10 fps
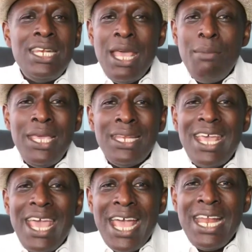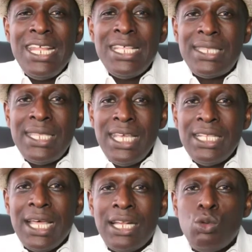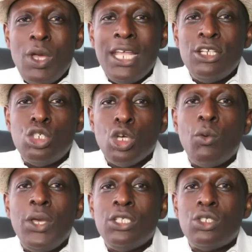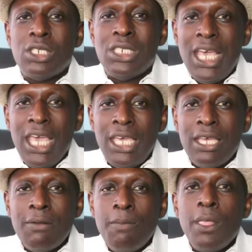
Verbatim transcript: Name it, anything that you are enjoying today,